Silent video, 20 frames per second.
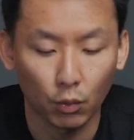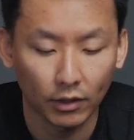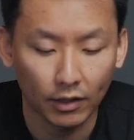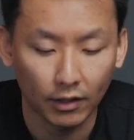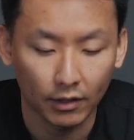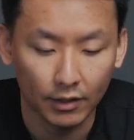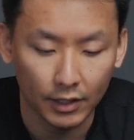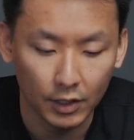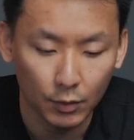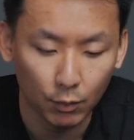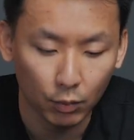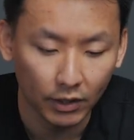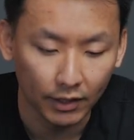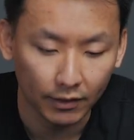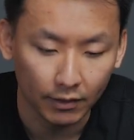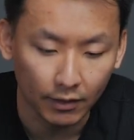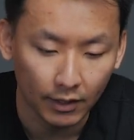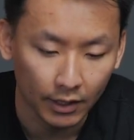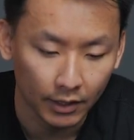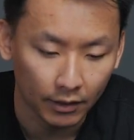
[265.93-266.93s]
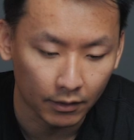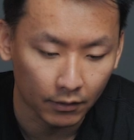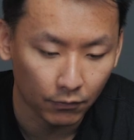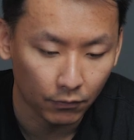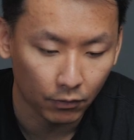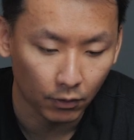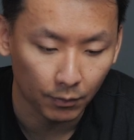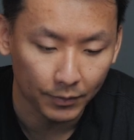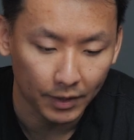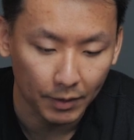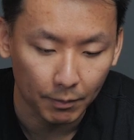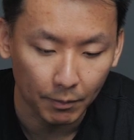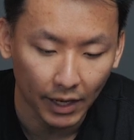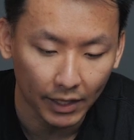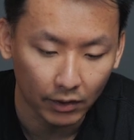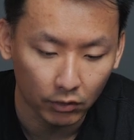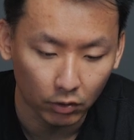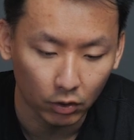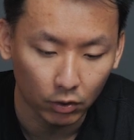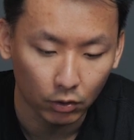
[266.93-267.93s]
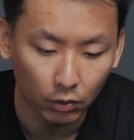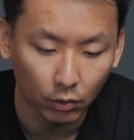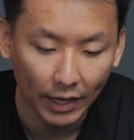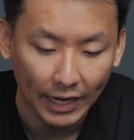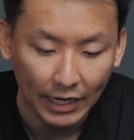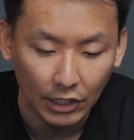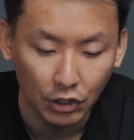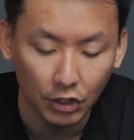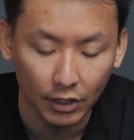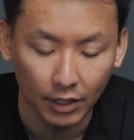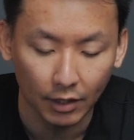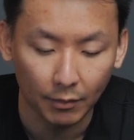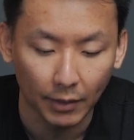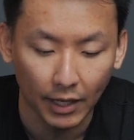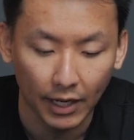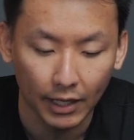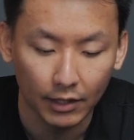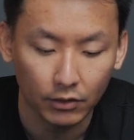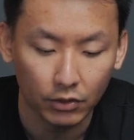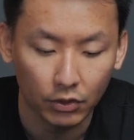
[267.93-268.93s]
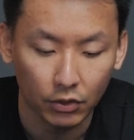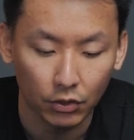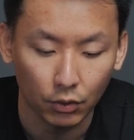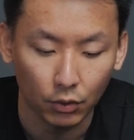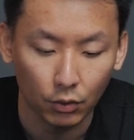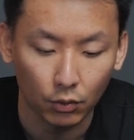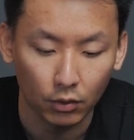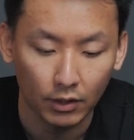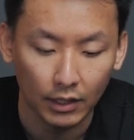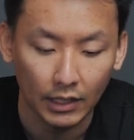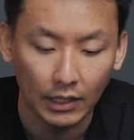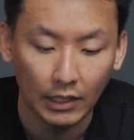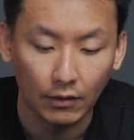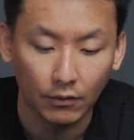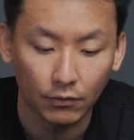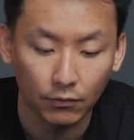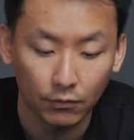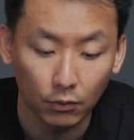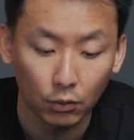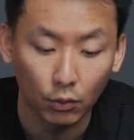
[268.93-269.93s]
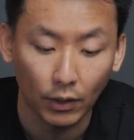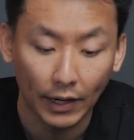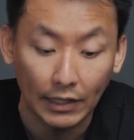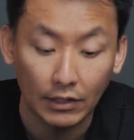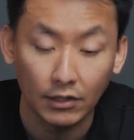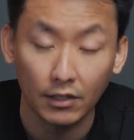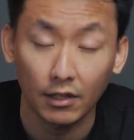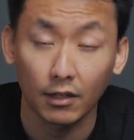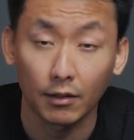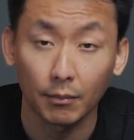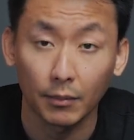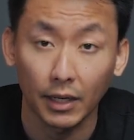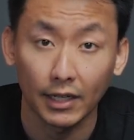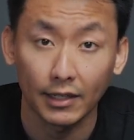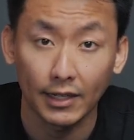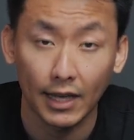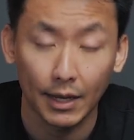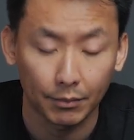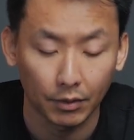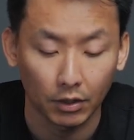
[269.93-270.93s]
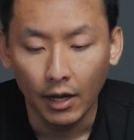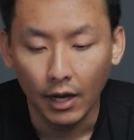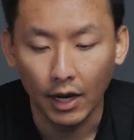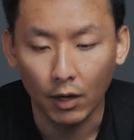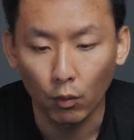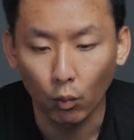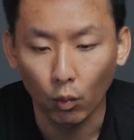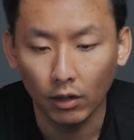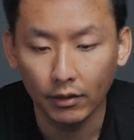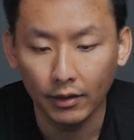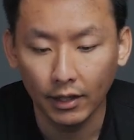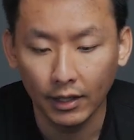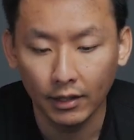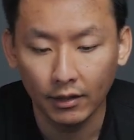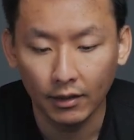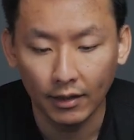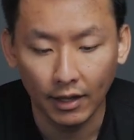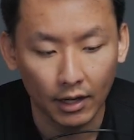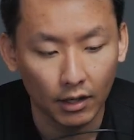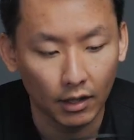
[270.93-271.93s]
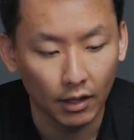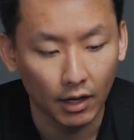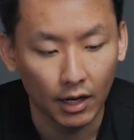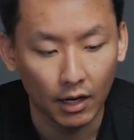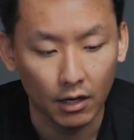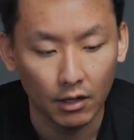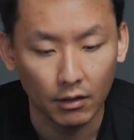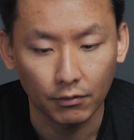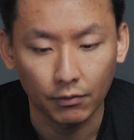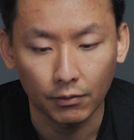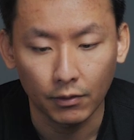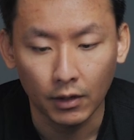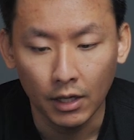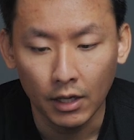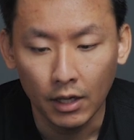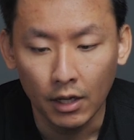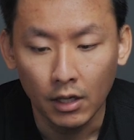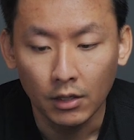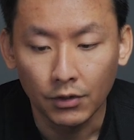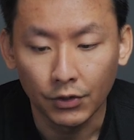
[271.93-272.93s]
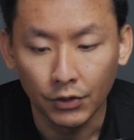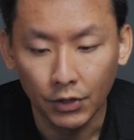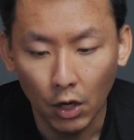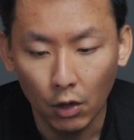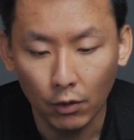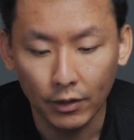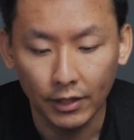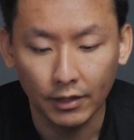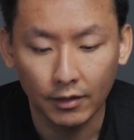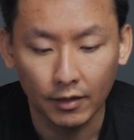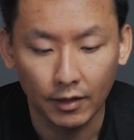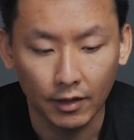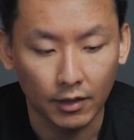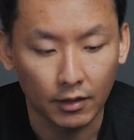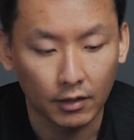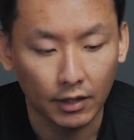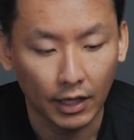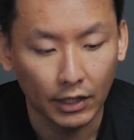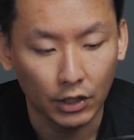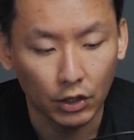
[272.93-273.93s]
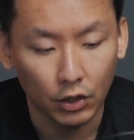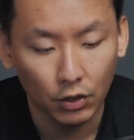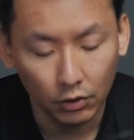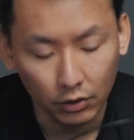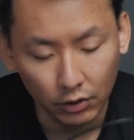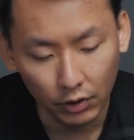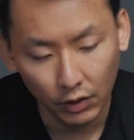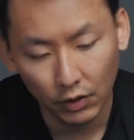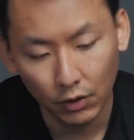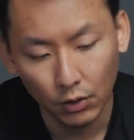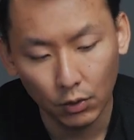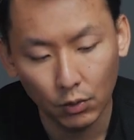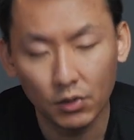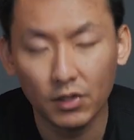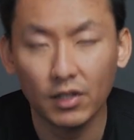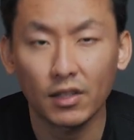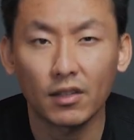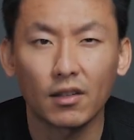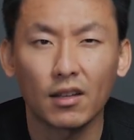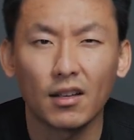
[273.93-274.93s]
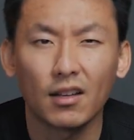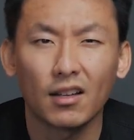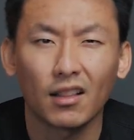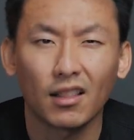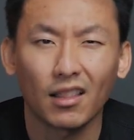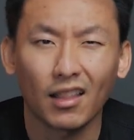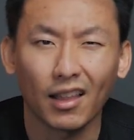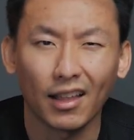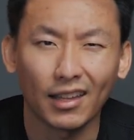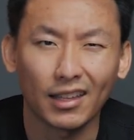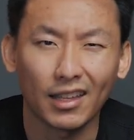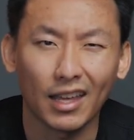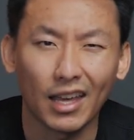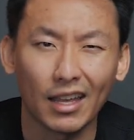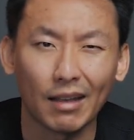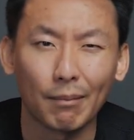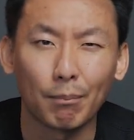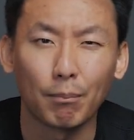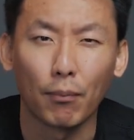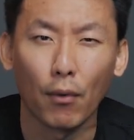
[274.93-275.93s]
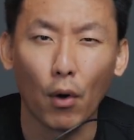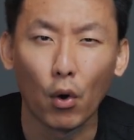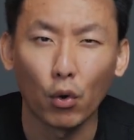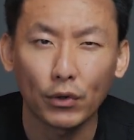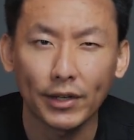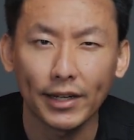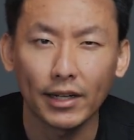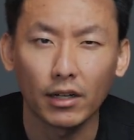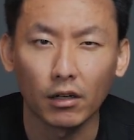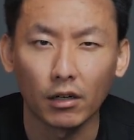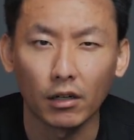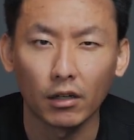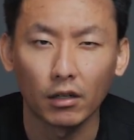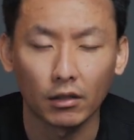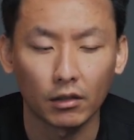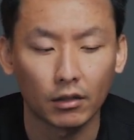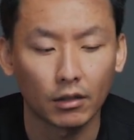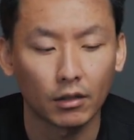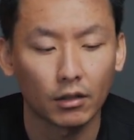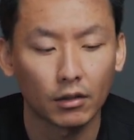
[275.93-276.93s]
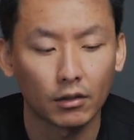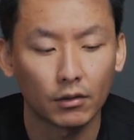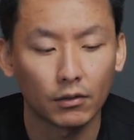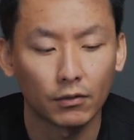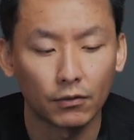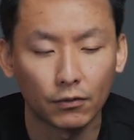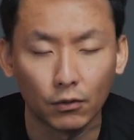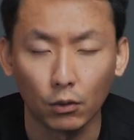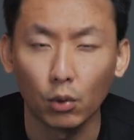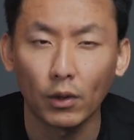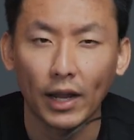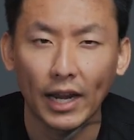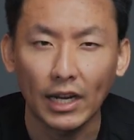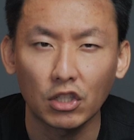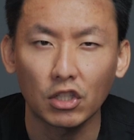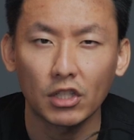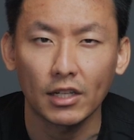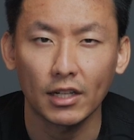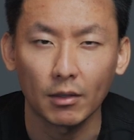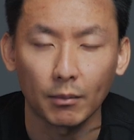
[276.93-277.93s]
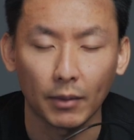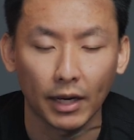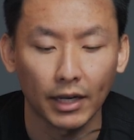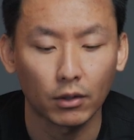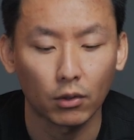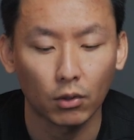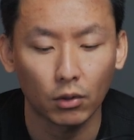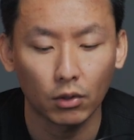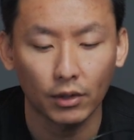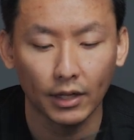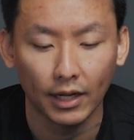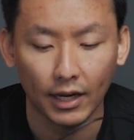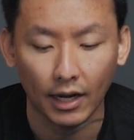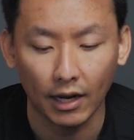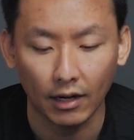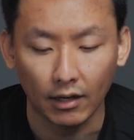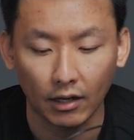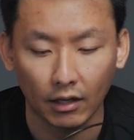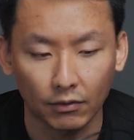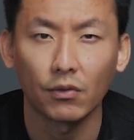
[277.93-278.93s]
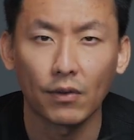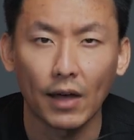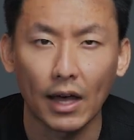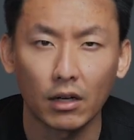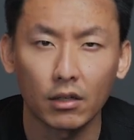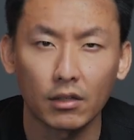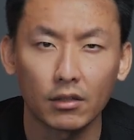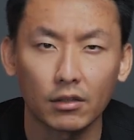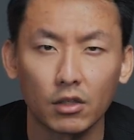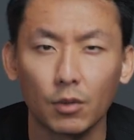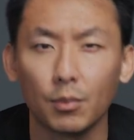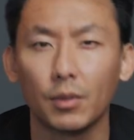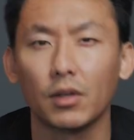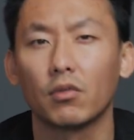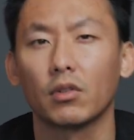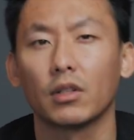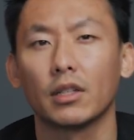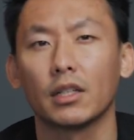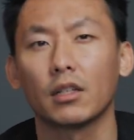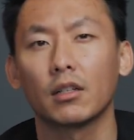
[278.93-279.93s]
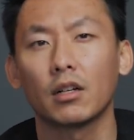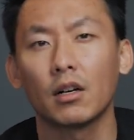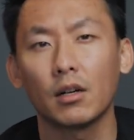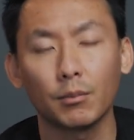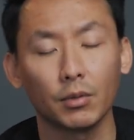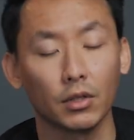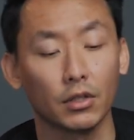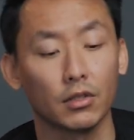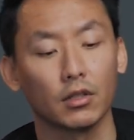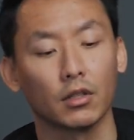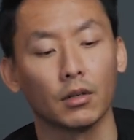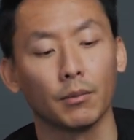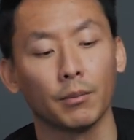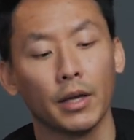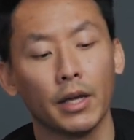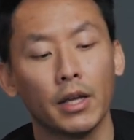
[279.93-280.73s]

with it is pretty thin from the micro HDMI to the full HDMI adapter. And one thing that I've noticed is I used to use like a bulkier full HDMI cord, and I found it to be really cumbersome.